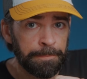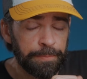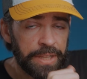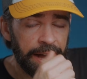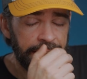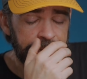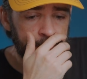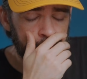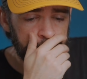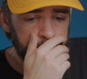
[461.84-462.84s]

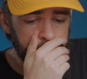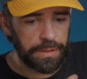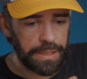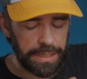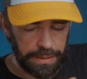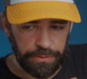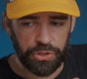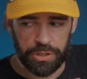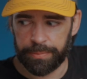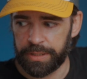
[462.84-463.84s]
dying. I have to
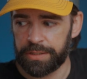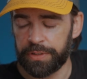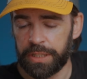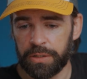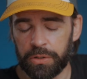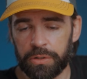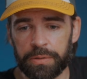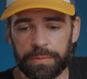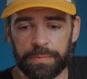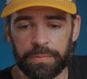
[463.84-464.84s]
stop this video
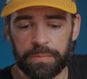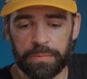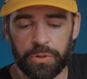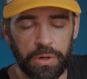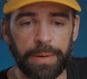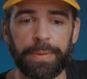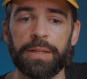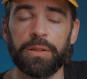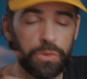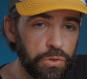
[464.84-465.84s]
or I
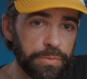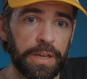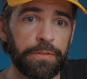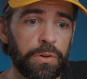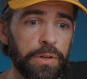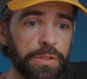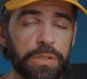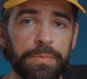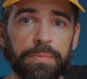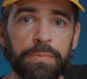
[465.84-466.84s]
might lose my
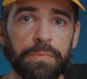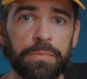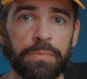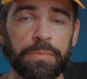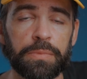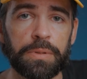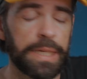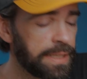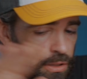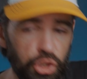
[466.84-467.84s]
voice
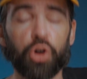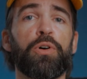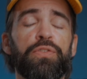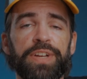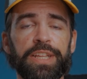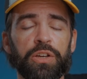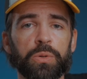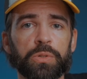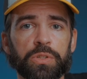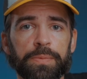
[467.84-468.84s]
and then no more
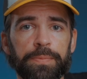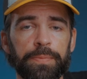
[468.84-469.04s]
videos.